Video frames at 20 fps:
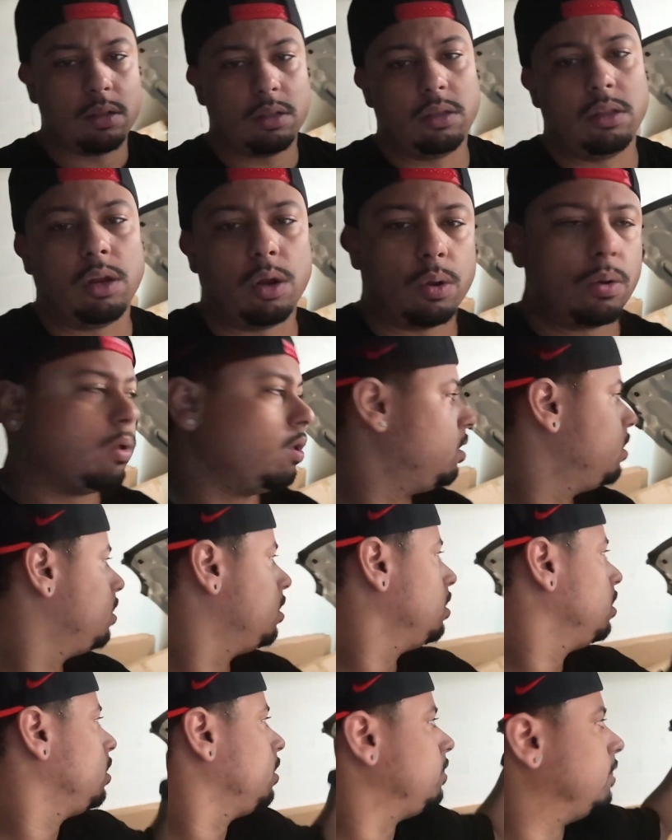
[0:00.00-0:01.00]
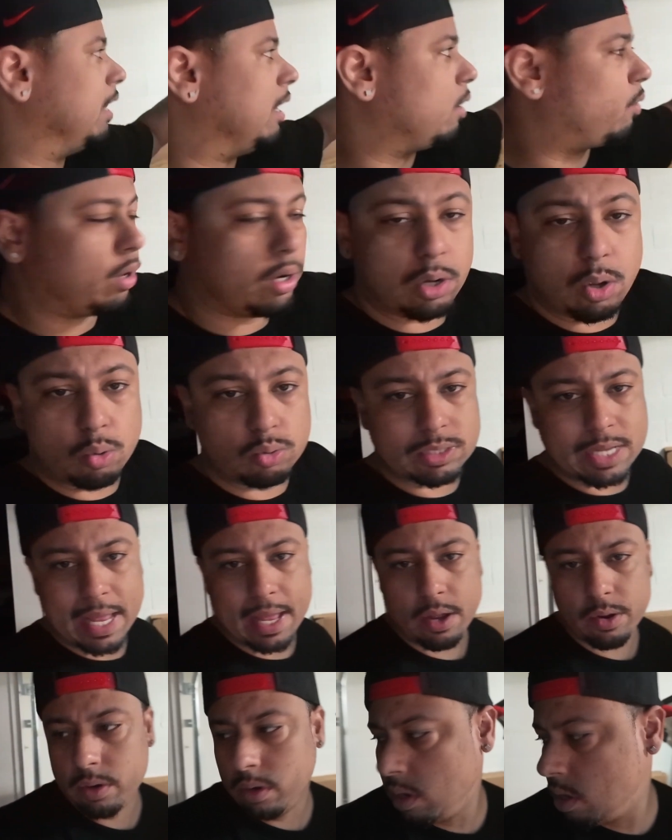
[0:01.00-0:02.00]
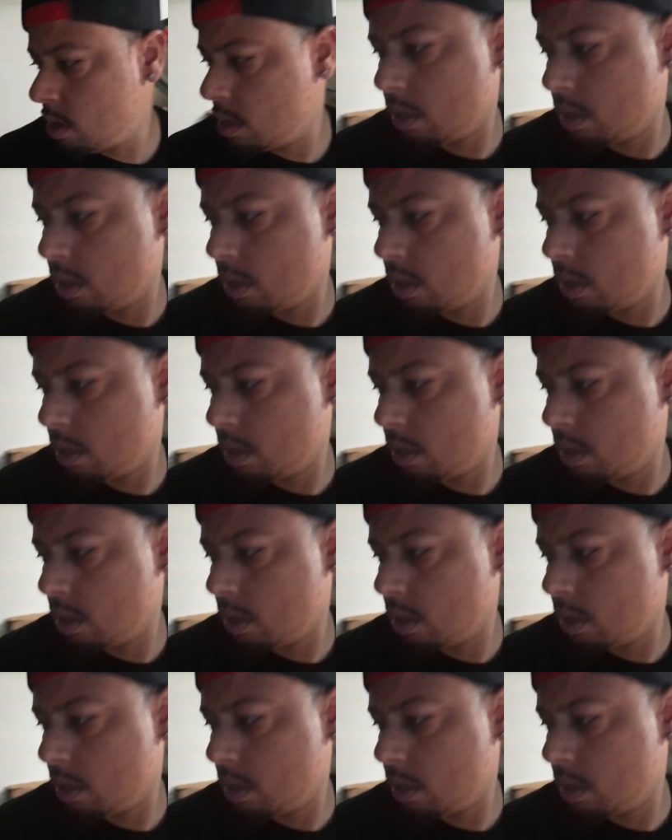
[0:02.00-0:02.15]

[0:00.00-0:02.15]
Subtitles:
you know, the liquid goes down.